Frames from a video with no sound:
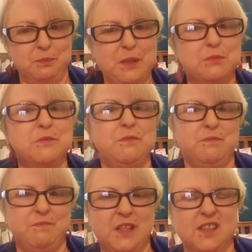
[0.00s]
People
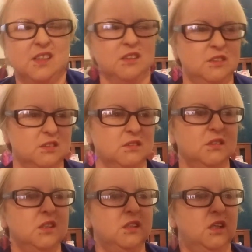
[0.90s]
found it a little too,
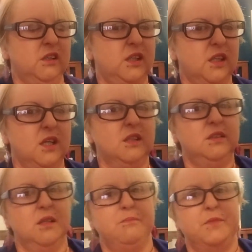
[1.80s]
okay,
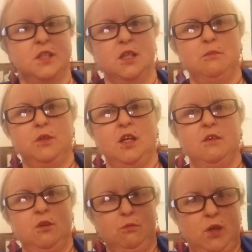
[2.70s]
dum da dum, okay,
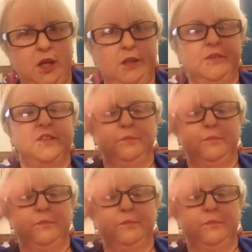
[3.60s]
you've got 1, step